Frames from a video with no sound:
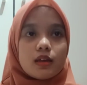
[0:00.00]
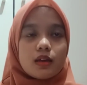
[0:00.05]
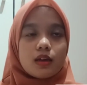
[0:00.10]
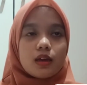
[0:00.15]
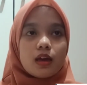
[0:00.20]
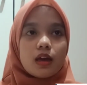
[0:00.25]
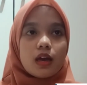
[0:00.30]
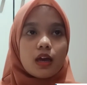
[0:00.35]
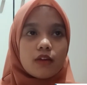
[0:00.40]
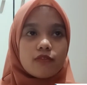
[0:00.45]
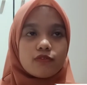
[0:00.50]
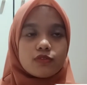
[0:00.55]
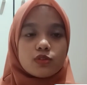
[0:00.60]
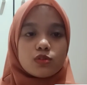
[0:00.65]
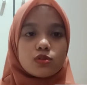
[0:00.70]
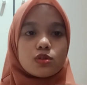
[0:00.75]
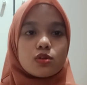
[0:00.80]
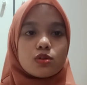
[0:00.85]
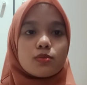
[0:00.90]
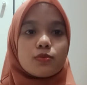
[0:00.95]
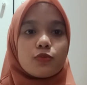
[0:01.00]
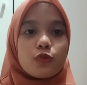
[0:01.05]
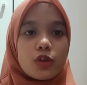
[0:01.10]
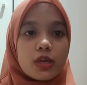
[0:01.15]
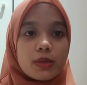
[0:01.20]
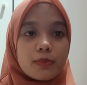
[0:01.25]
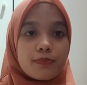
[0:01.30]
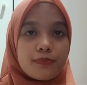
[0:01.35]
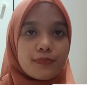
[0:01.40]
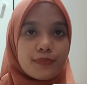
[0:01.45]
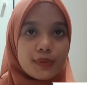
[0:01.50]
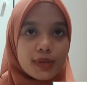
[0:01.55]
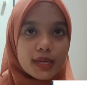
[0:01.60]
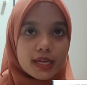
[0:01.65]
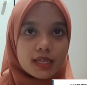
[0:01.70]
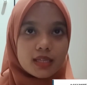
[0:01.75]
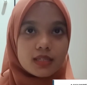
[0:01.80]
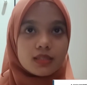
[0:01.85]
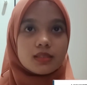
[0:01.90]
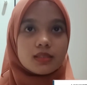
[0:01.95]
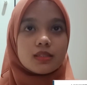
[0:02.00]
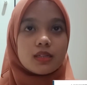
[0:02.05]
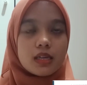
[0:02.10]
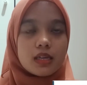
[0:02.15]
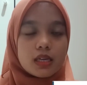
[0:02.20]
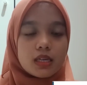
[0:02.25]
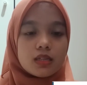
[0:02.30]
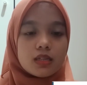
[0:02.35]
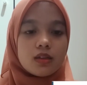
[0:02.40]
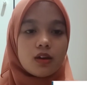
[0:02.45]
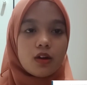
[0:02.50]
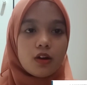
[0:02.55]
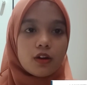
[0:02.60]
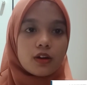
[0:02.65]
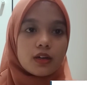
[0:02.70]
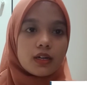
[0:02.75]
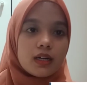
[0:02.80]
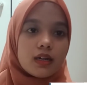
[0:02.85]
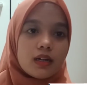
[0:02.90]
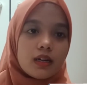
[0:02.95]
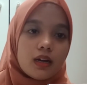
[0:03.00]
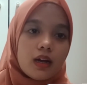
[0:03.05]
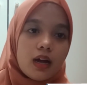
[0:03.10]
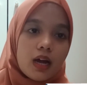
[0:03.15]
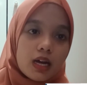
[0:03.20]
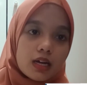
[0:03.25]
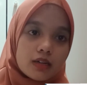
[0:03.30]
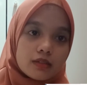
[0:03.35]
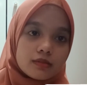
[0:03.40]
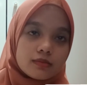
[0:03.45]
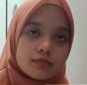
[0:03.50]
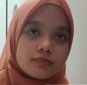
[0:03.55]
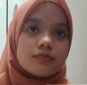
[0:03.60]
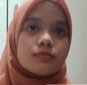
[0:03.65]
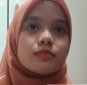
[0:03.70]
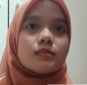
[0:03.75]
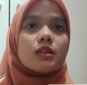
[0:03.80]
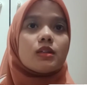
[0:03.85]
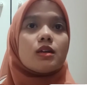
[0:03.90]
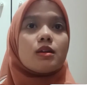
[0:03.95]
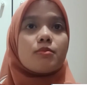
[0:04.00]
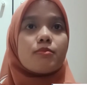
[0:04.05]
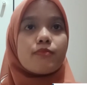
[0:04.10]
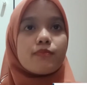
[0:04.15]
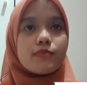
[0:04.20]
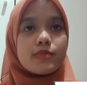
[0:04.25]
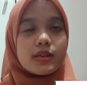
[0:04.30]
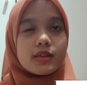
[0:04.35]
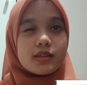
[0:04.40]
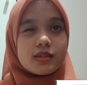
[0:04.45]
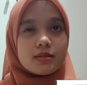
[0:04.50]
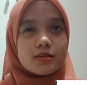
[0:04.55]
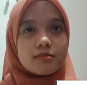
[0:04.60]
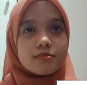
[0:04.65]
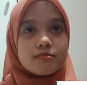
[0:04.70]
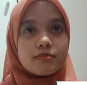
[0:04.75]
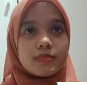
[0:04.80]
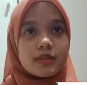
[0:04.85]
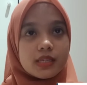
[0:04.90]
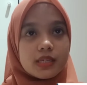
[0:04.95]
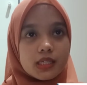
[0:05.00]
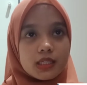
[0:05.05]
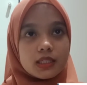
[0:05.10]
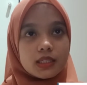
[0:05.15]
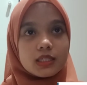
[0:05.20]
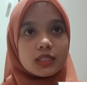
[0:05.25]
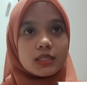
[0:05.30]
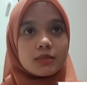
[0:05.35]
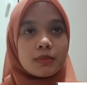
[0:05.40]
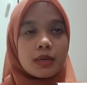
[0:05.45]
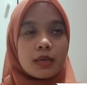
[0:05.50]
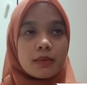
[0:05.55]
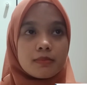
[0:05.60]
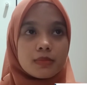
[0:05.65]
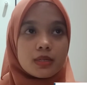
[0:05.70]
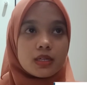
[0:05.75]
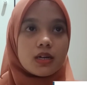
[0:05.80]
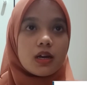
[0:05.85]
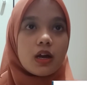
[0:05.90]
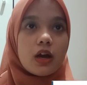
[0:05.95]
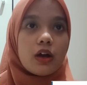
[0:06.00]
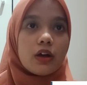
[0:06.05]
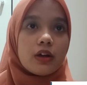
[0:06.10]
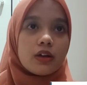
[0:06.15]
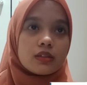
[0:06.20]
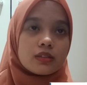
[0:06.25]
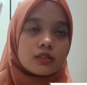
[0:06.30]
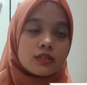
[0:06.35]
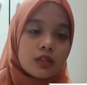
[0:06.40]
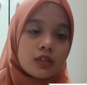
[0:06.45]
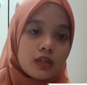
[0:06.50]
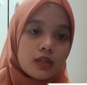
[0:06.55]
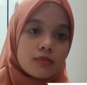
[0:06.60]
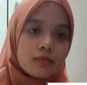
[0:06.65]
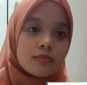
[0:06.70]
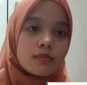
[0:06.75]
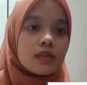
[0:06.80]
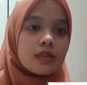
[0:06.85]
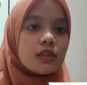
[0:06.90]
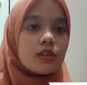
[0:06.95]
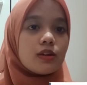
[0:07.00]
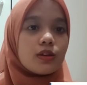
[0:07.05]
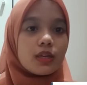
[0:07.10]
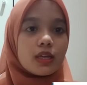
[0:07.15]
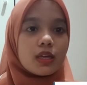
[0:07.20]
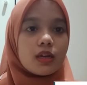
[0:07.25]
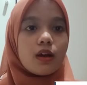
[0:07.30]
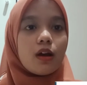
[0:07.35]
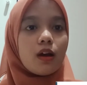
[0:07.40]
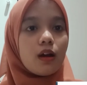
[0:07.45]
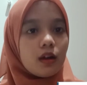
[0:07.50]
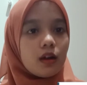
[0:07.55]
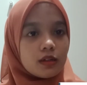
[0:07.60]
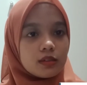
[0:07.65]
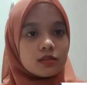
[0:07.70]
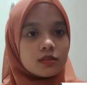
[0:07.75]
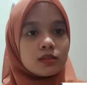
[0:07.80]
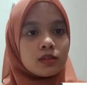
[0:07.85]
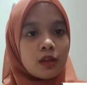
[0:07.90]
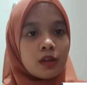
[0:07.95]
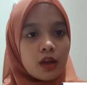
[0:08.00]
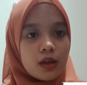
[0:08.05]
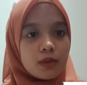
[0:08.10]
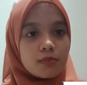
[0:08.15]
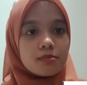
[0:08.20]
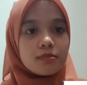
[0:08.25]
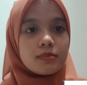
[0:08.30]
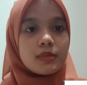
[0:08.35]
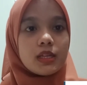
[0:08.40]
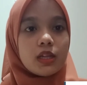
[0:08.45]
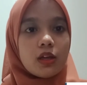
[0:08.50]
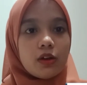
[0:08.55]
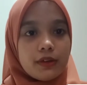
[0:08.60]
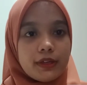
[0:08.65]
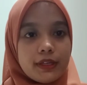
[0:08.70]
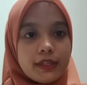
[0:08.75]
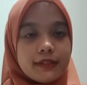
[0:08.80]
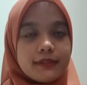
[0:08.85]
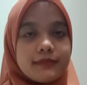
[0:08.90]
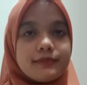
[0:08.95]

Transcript: have to do with being in or out, being a member or not, belonging or not belonging.